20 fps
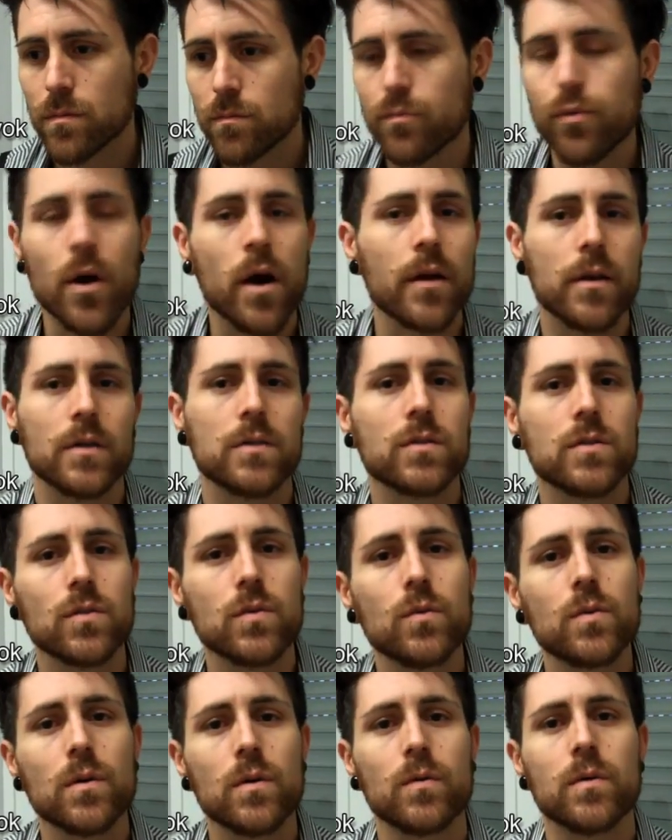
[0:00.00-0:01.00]
brought us
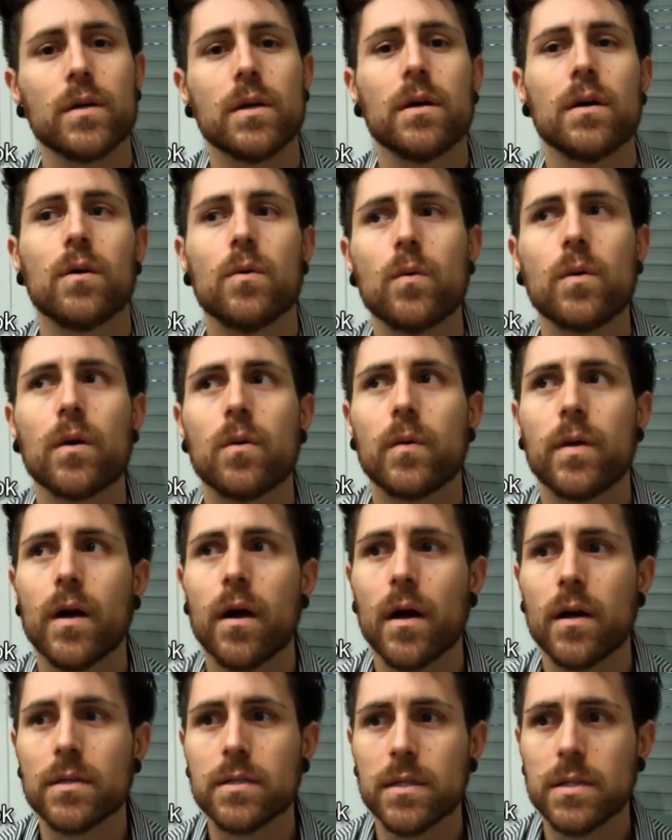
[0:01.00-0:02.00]
to where we
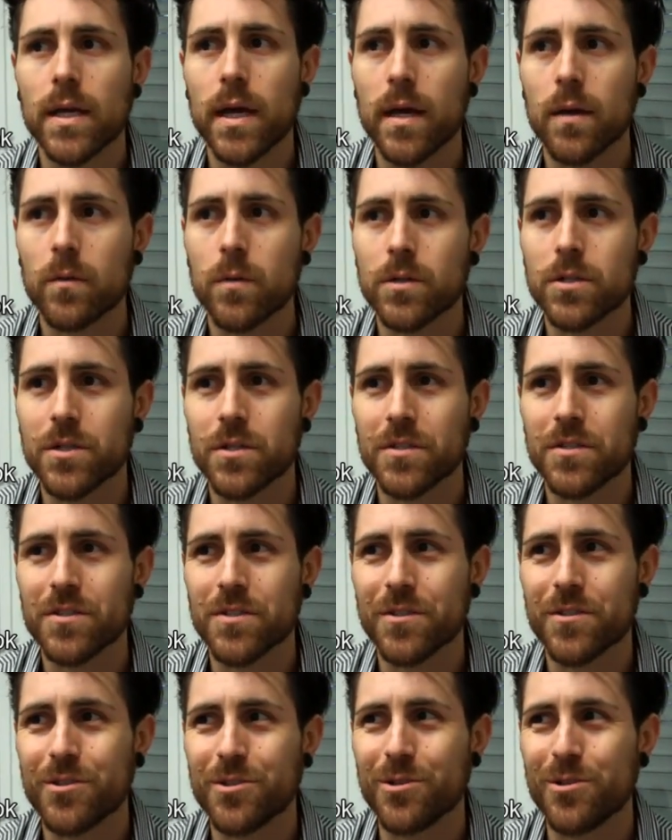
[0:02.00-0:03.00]
are today, which
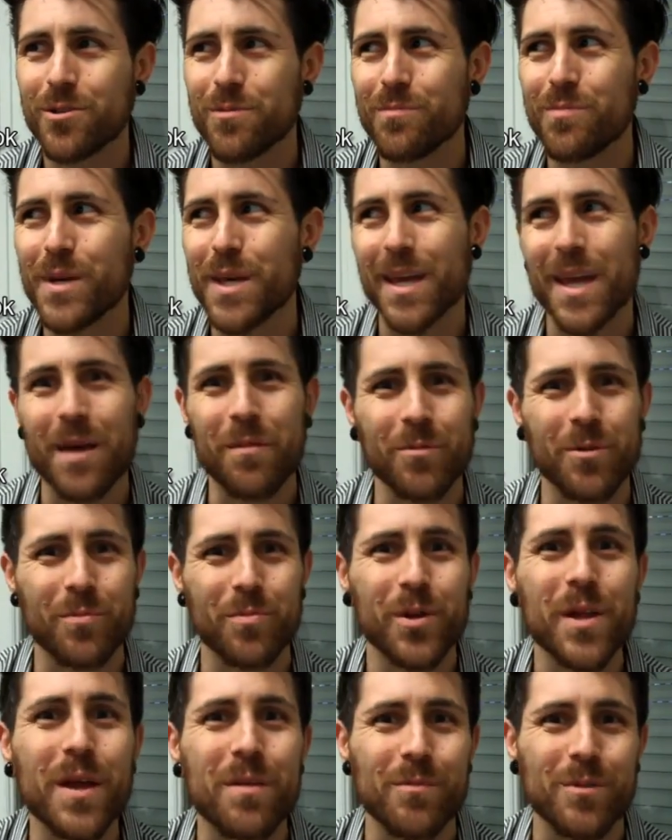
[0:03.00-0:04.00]
is to being able to
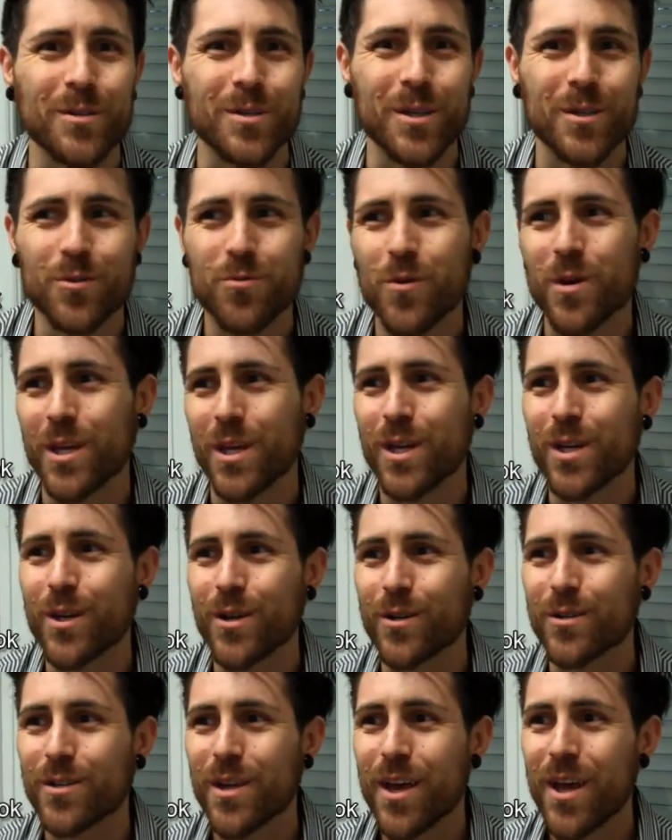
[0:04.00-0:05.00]
play music 20
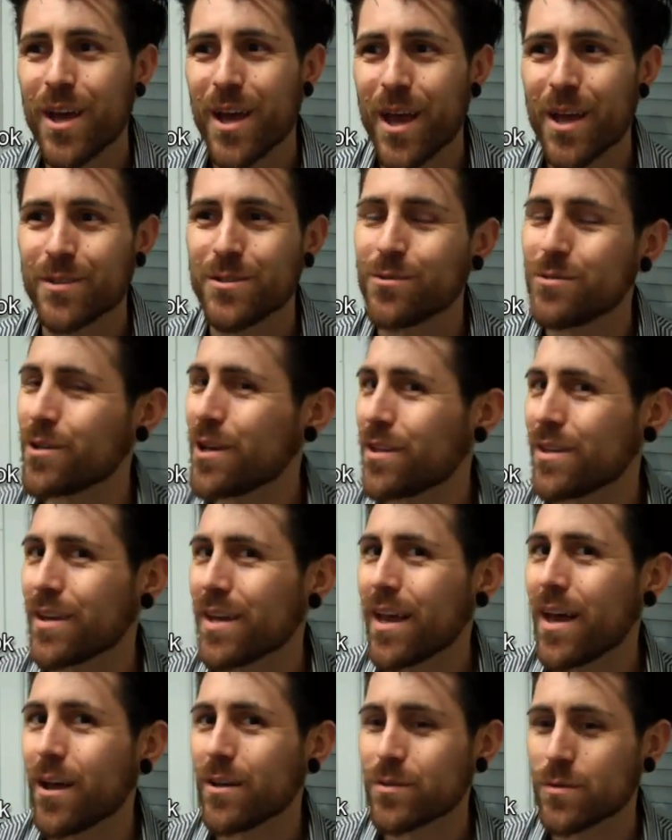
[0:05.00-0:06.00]
years and do
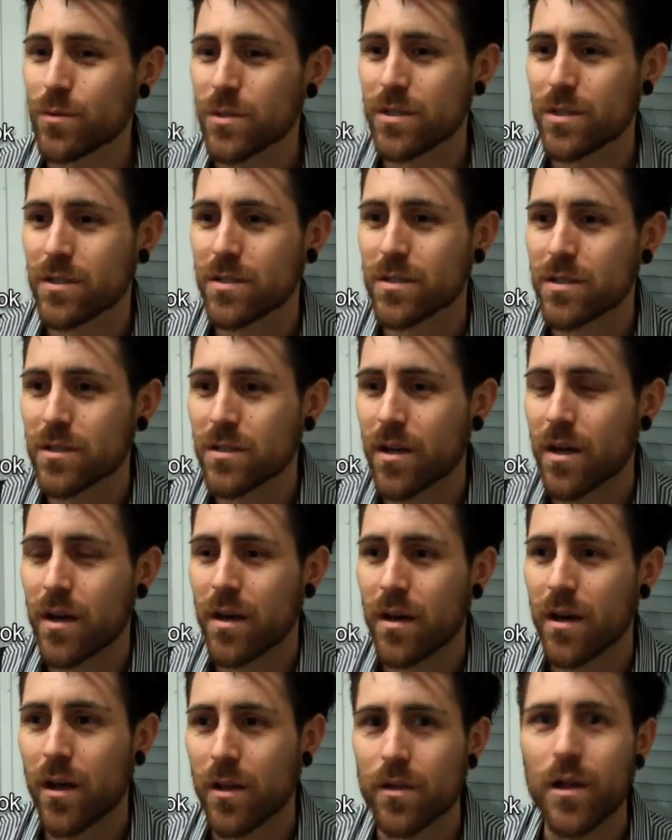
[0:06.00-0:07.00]
nothing else, which is
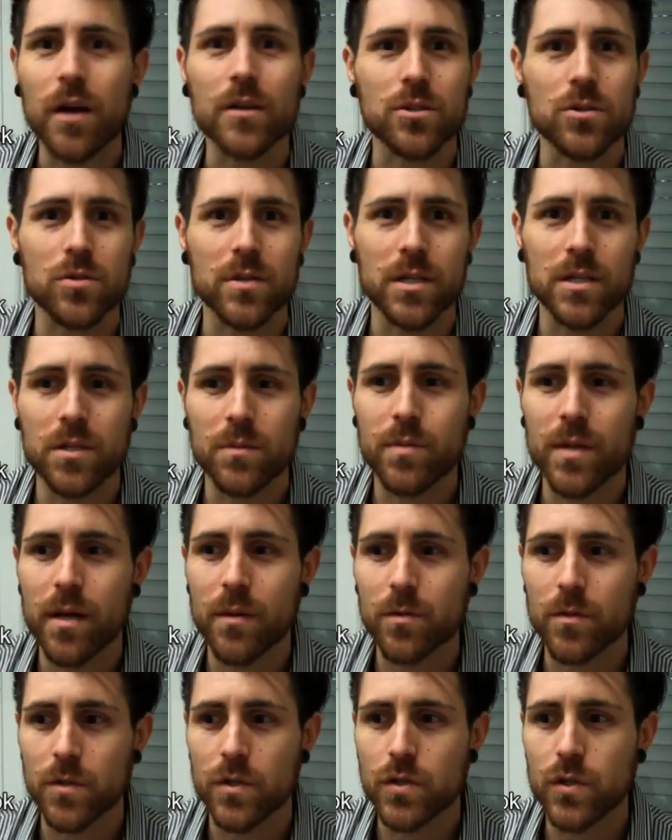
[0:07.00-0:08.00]
a luxury. To be
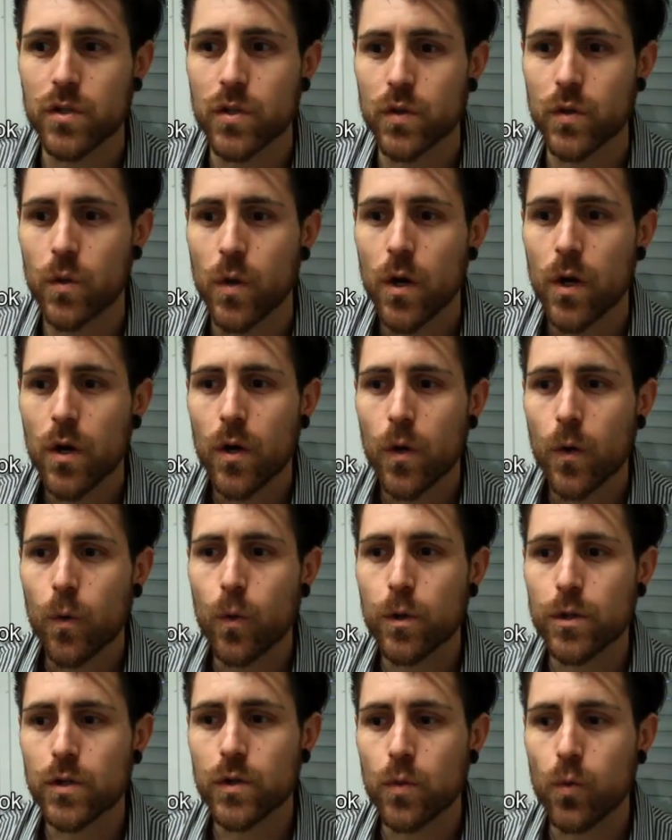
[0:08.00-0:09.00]
able to do
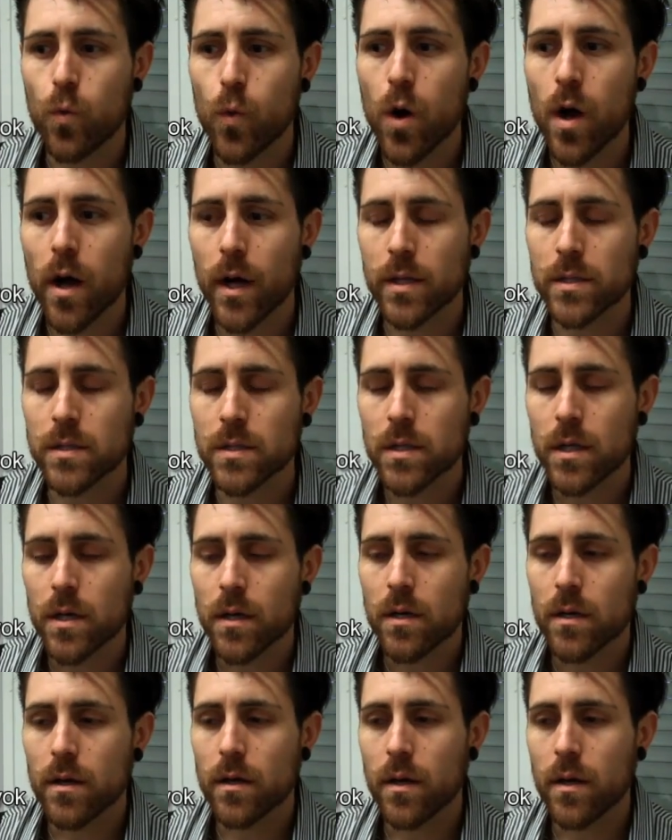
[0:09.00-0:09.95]
what you want,